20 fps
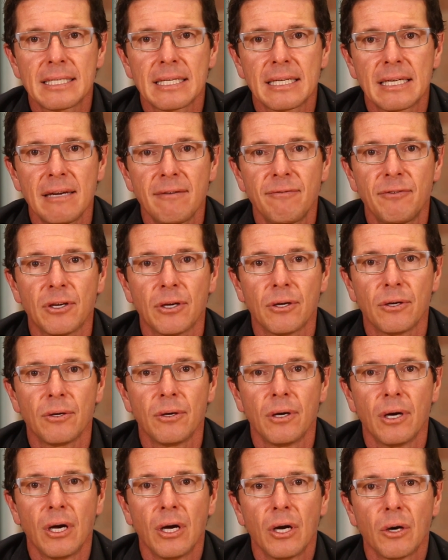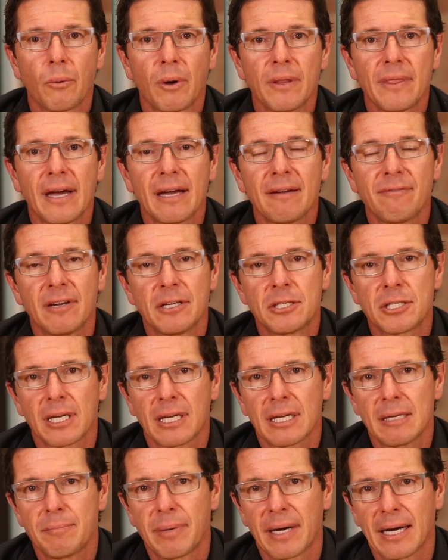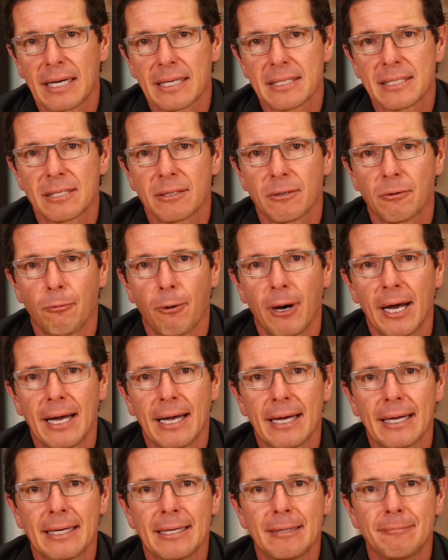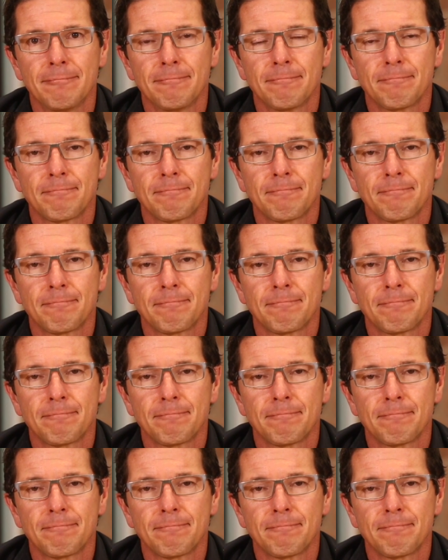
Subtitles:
to give you when they eventually pass away.